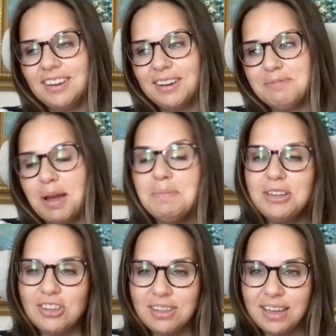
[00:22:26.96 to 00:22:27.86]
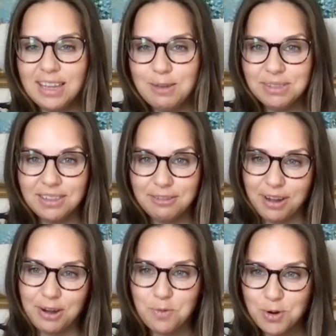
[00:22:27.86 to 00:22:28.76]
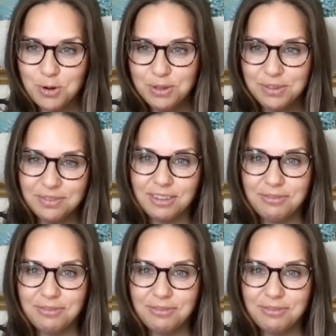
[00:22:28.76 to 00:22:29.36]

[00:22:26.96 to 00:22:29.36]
I mentioned that he was in the fighter jet